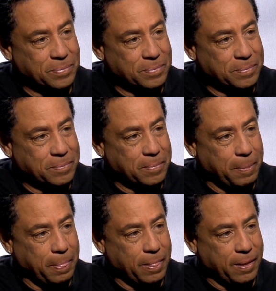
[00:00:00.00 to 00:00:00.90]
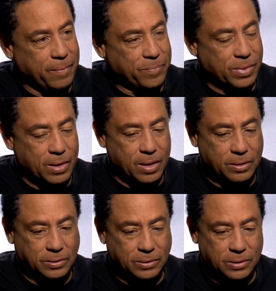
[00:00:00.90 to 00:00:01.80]
after all those things, after you
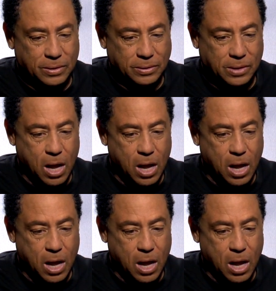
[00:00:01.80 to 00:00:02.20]
blew up?